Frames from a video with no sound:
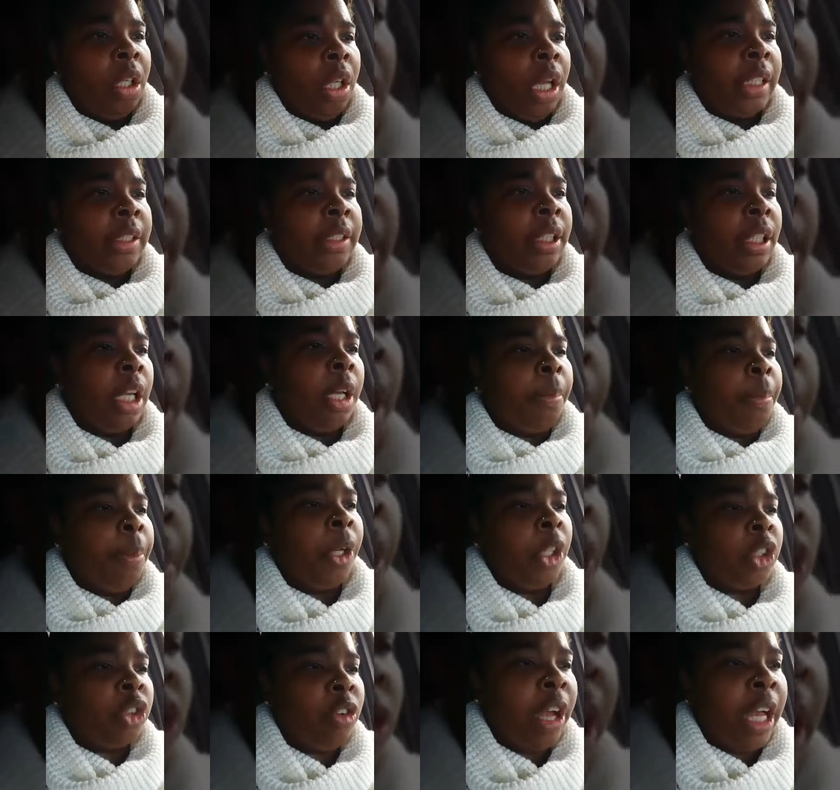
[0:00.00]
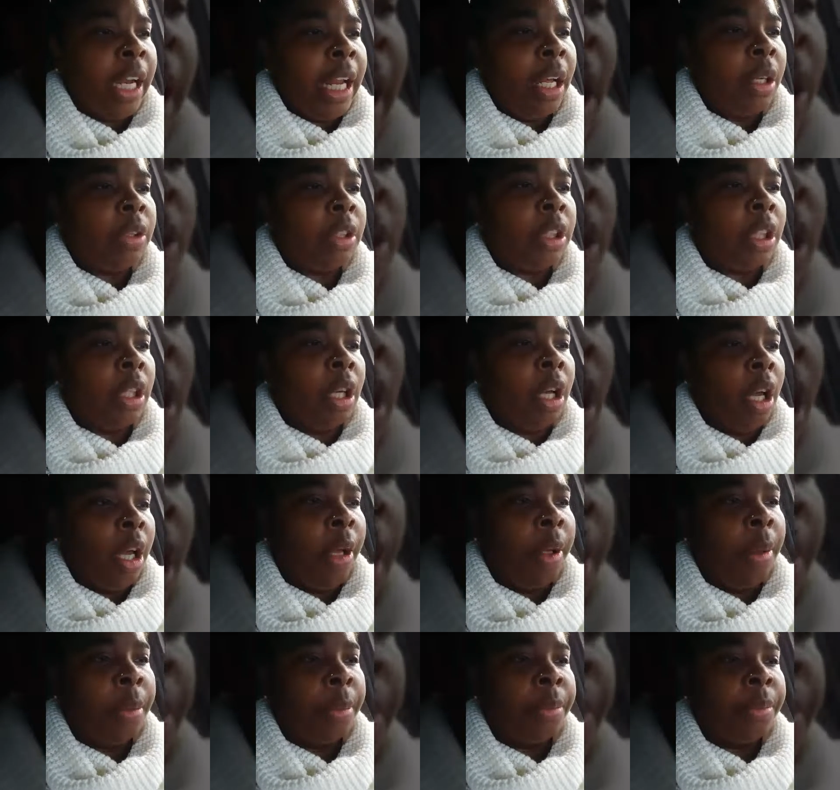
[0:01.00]
I took a bus ride out to
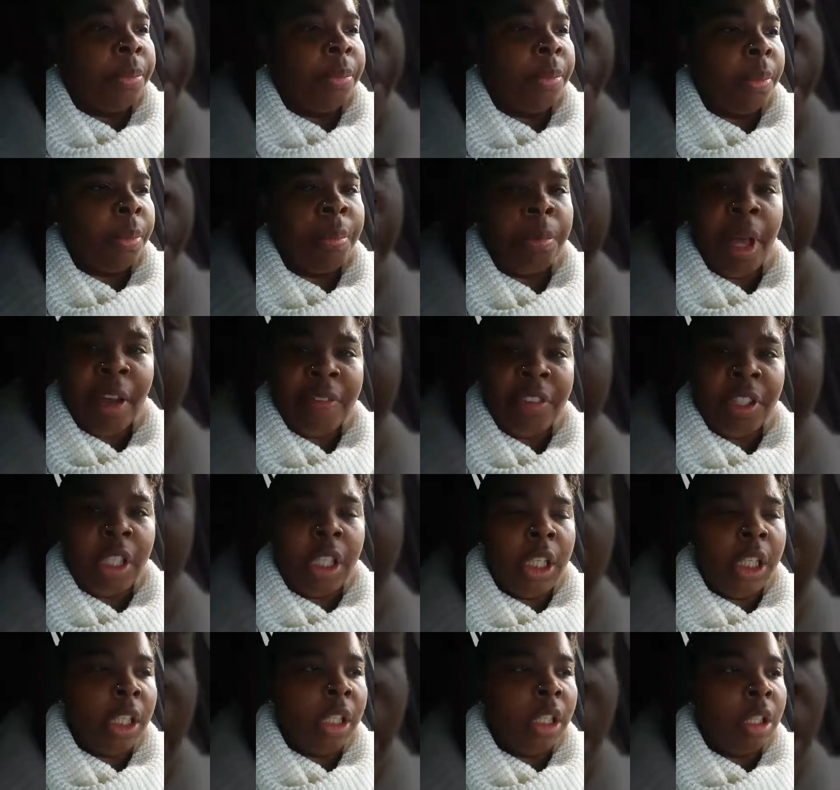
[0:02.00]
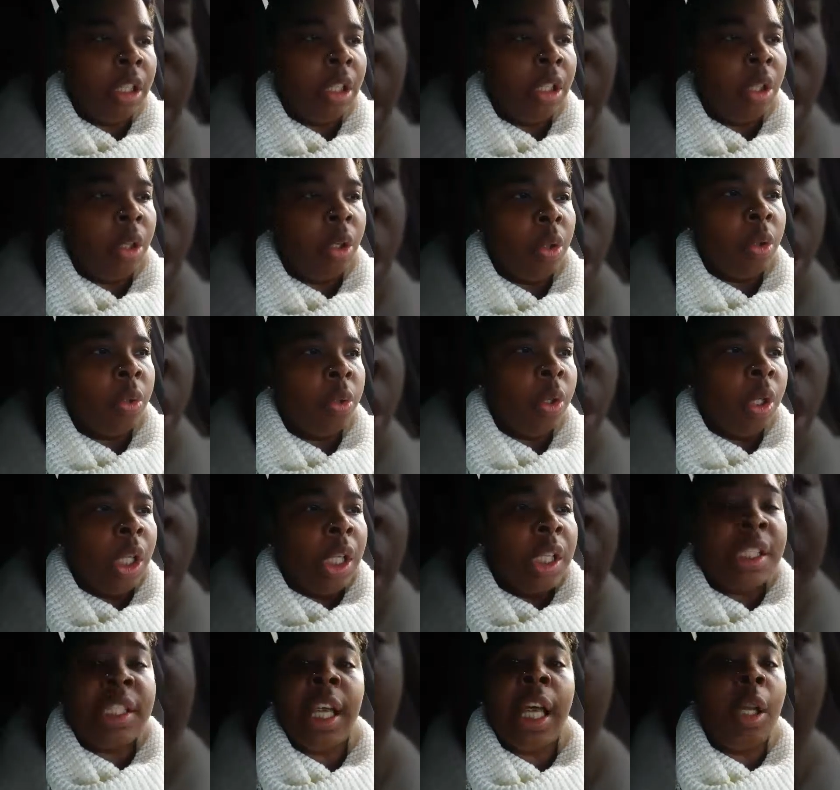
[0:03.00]
um, Maryland, no,
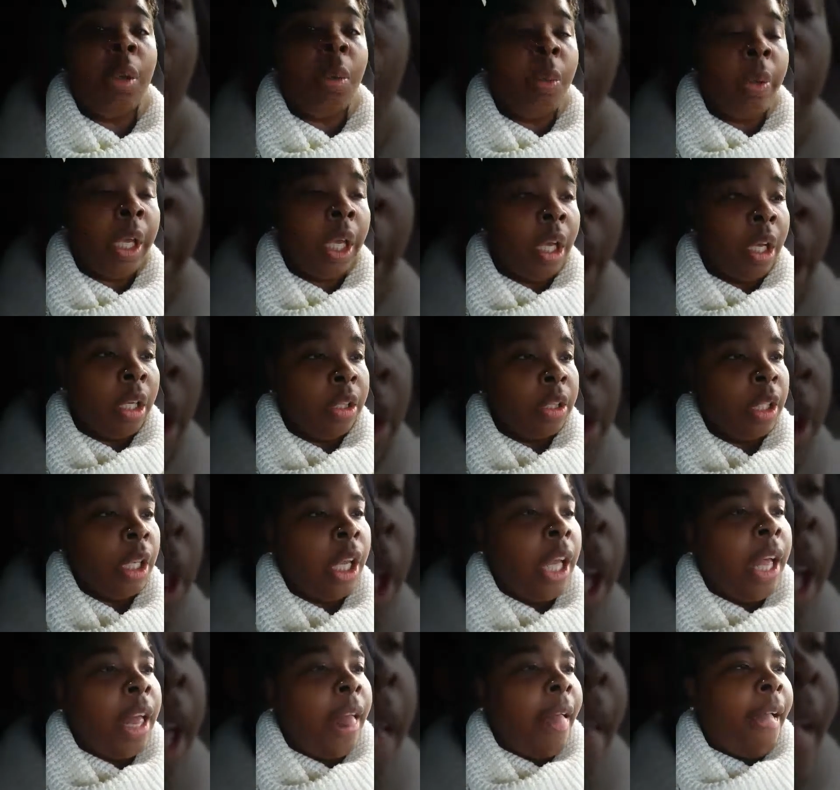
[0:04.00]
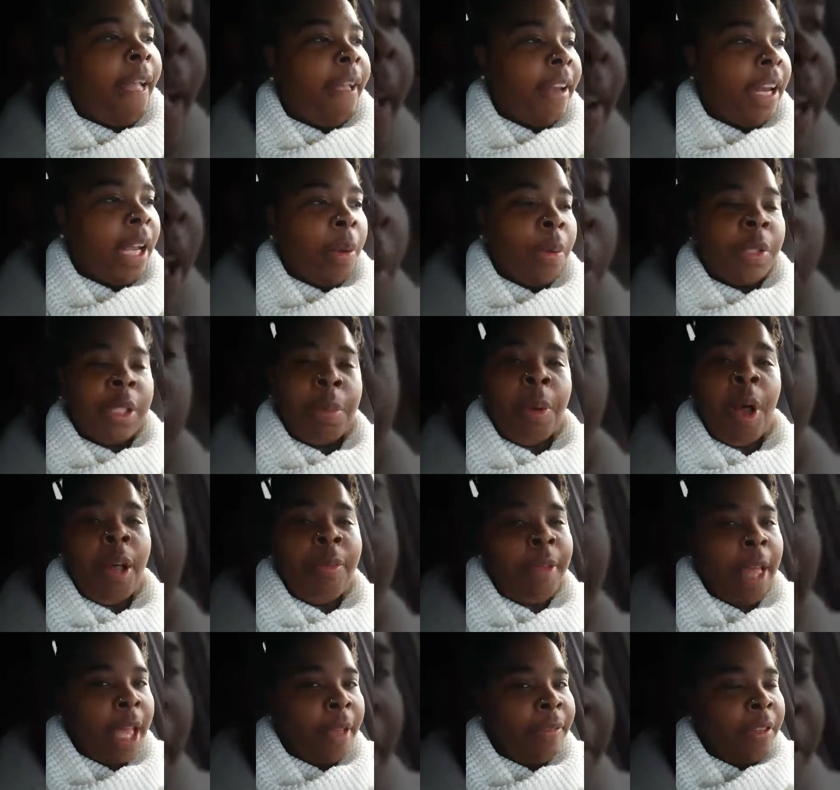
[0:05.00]
Delaware. And there was a
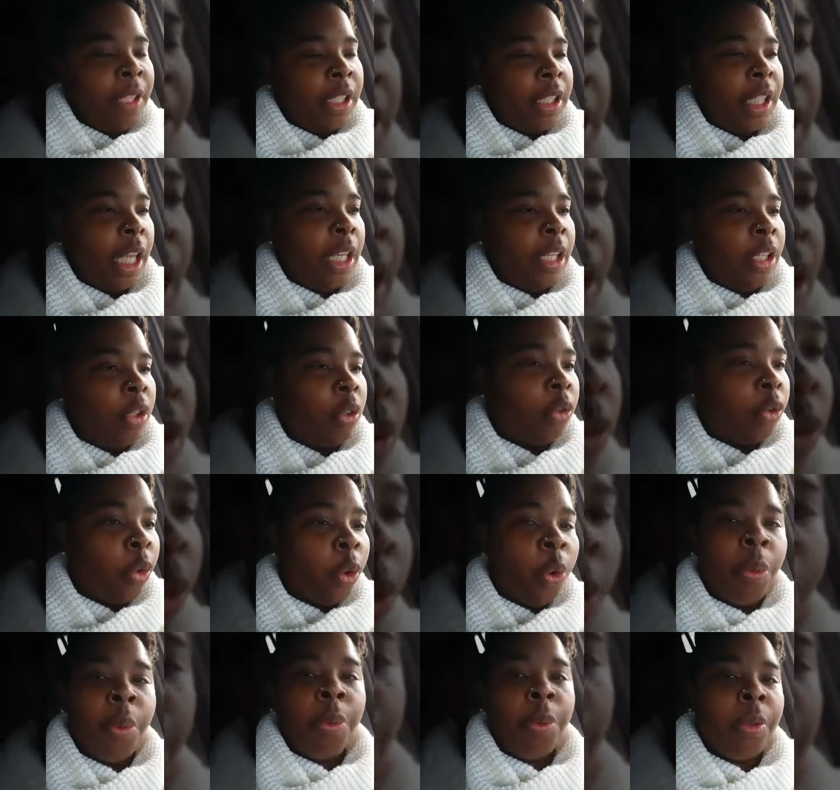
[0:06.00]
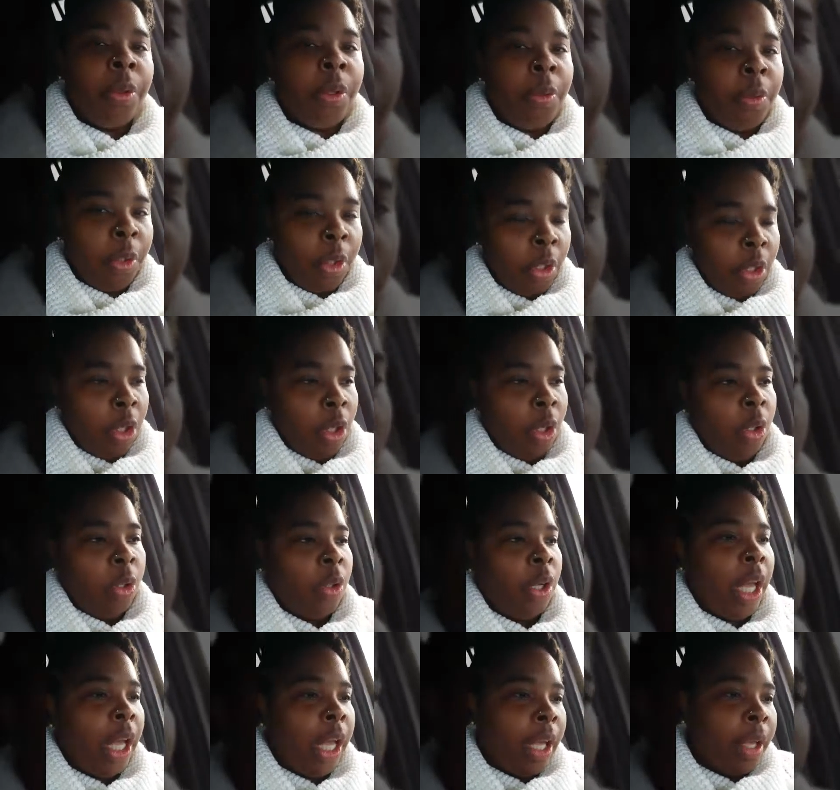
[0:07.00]
Bob Evans, and the group, you
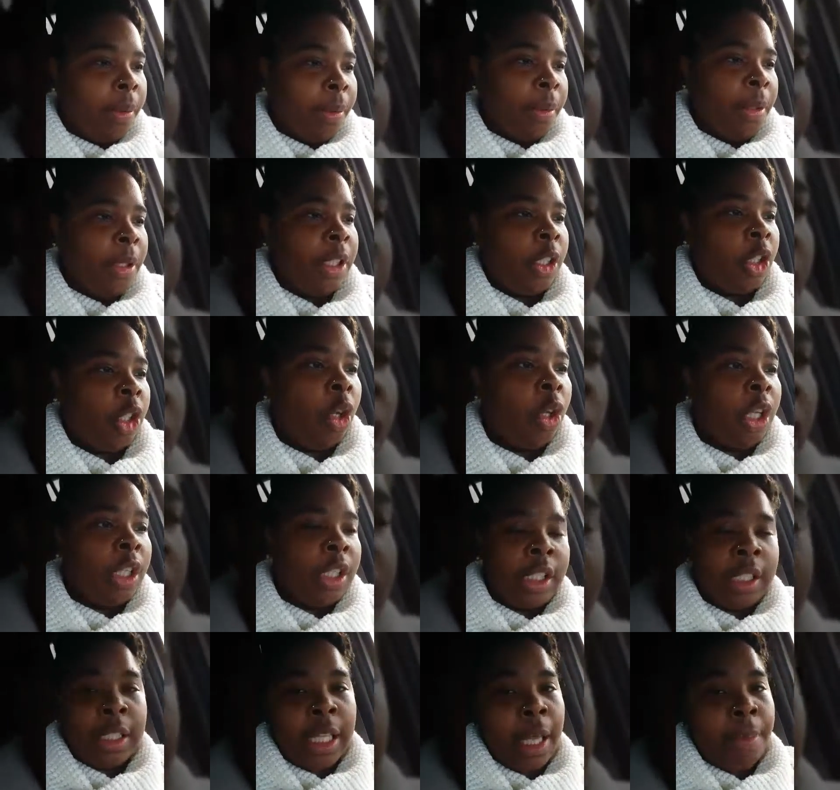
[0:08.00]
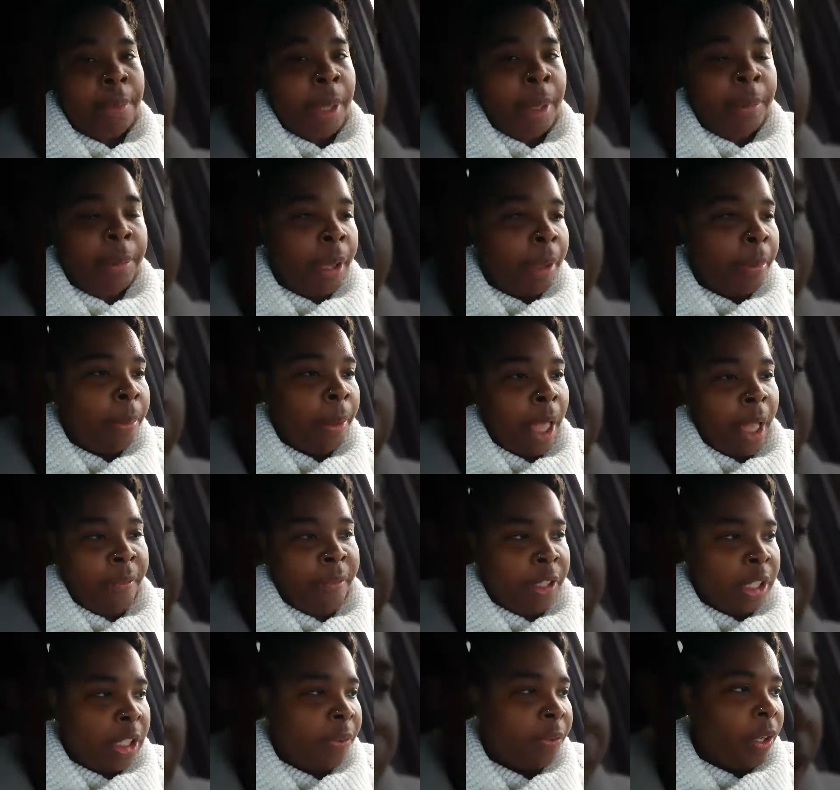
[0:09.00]
know, told us to stop at Bob
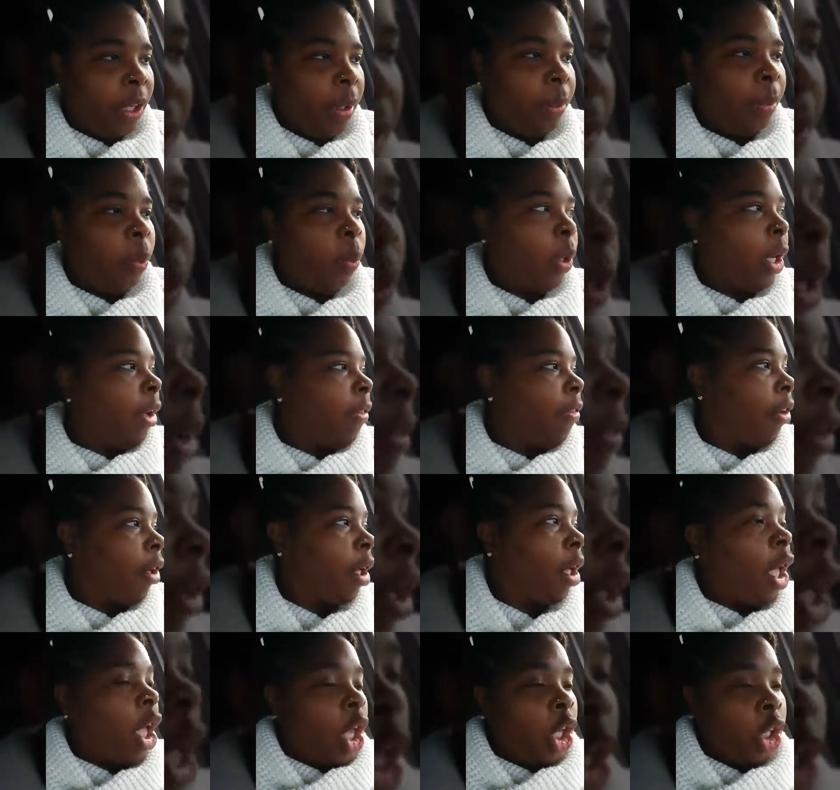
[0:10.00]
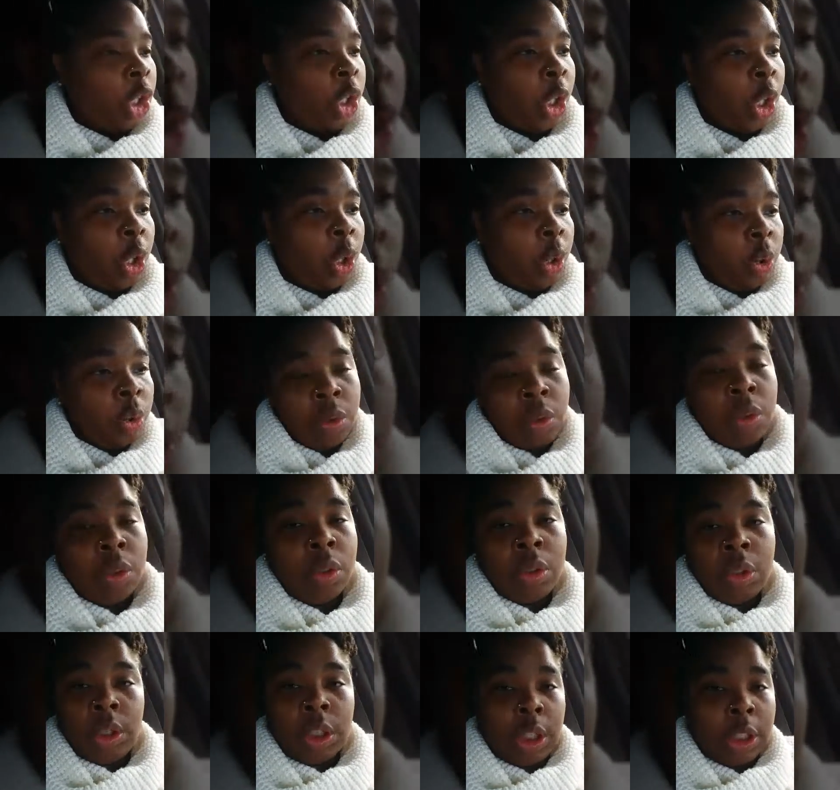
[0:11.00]
Evans for them or whatever. So
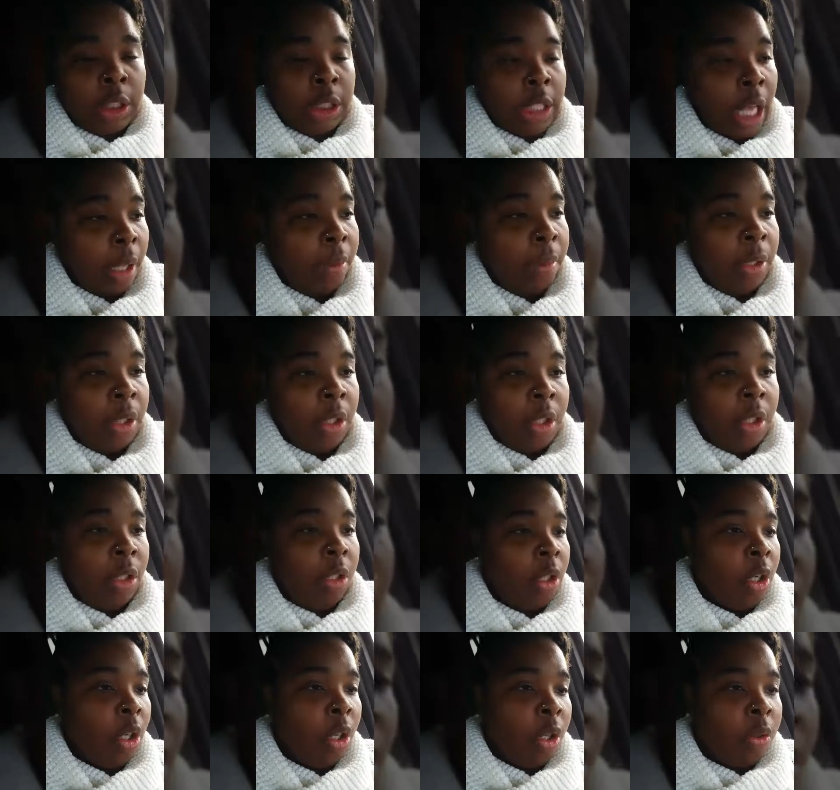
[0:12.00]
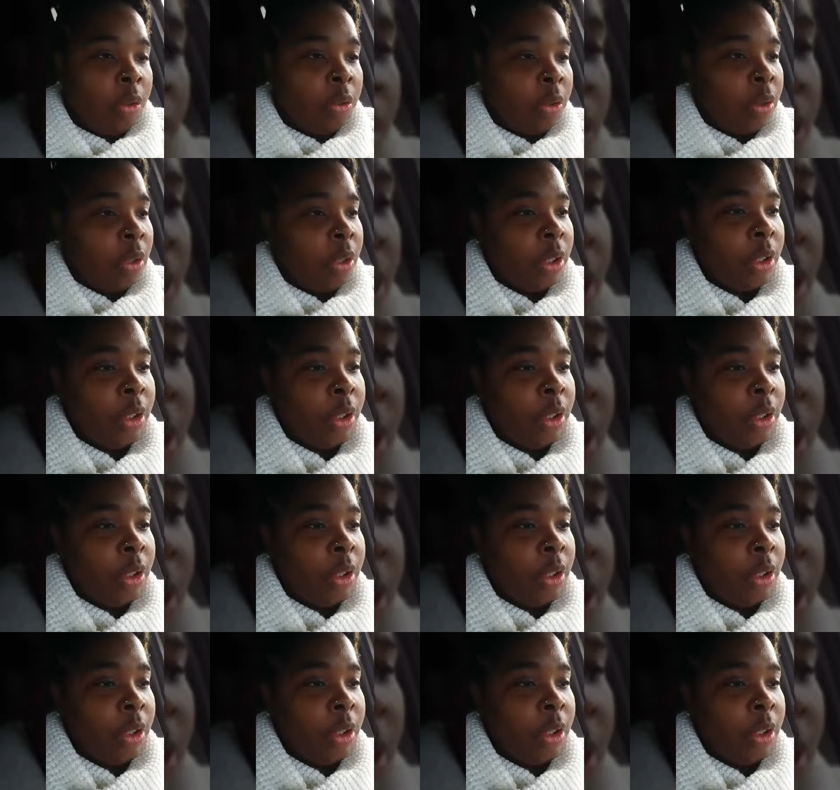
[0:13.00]
since I was, you know,